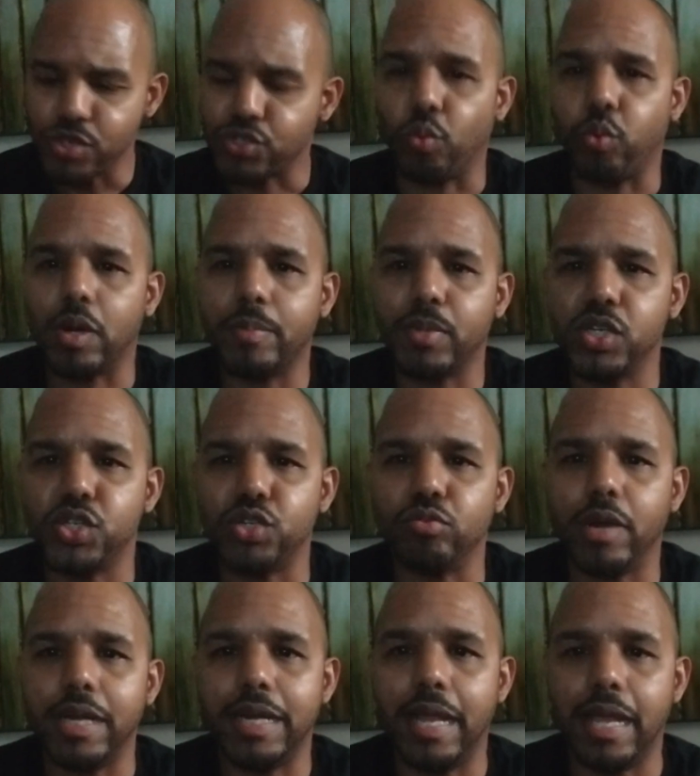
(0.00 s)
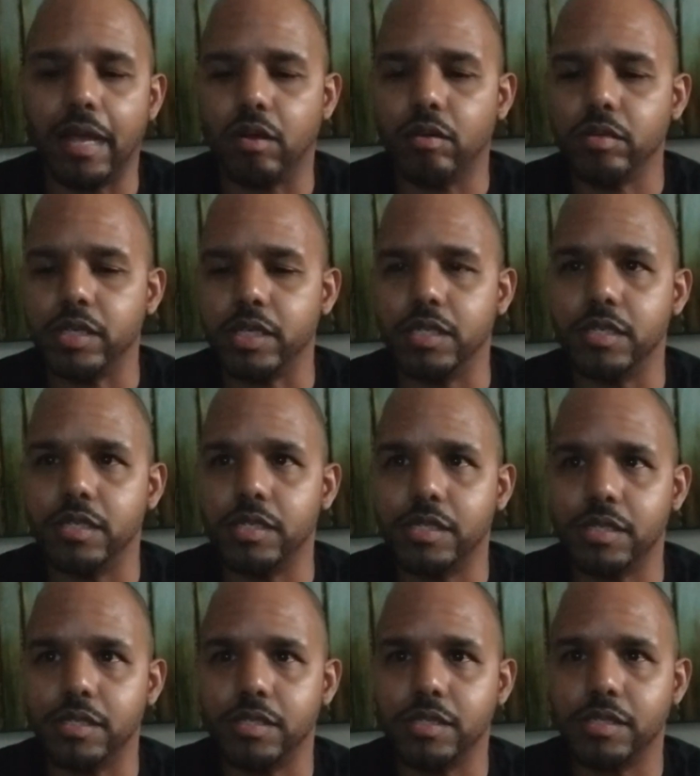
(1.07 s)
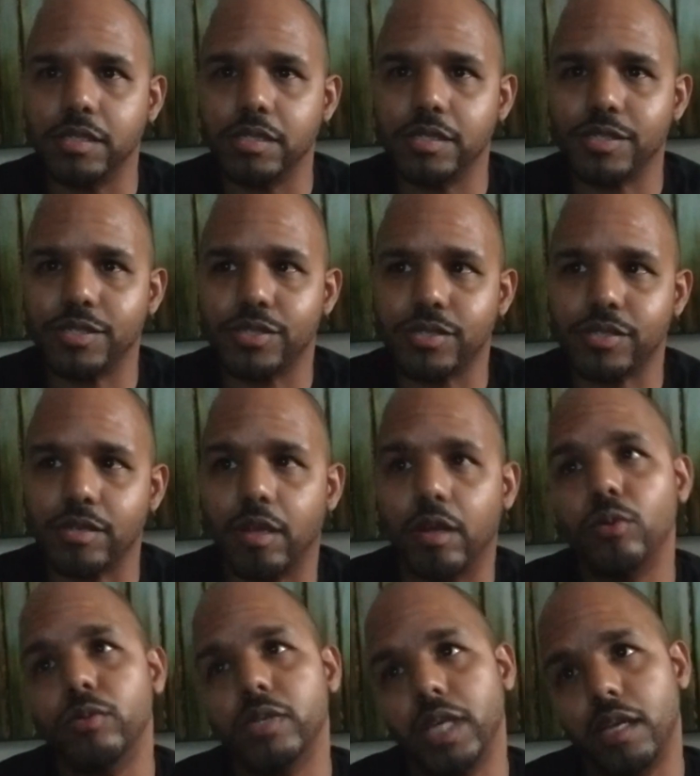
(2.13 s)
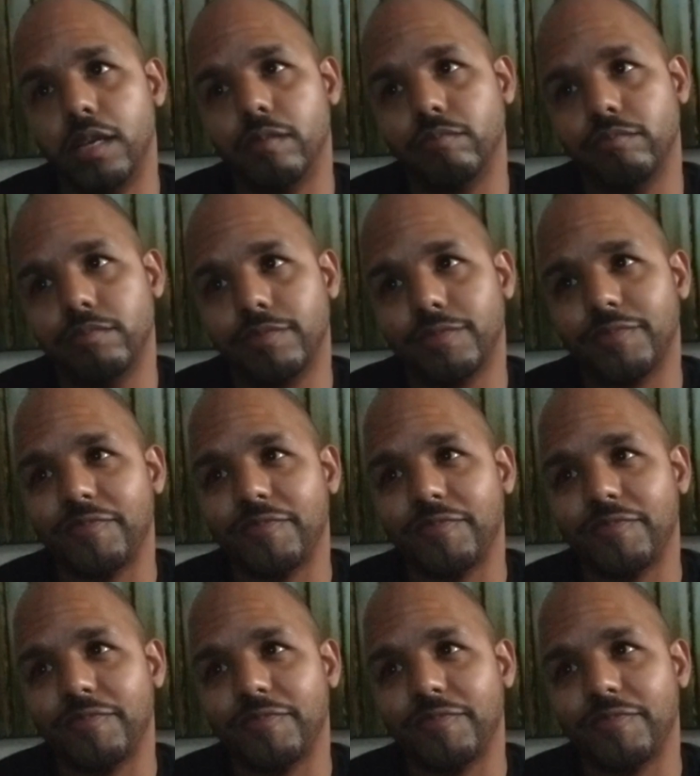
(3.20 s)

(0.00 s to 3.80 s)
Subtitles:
So what I'm going to do right now is, oh damn,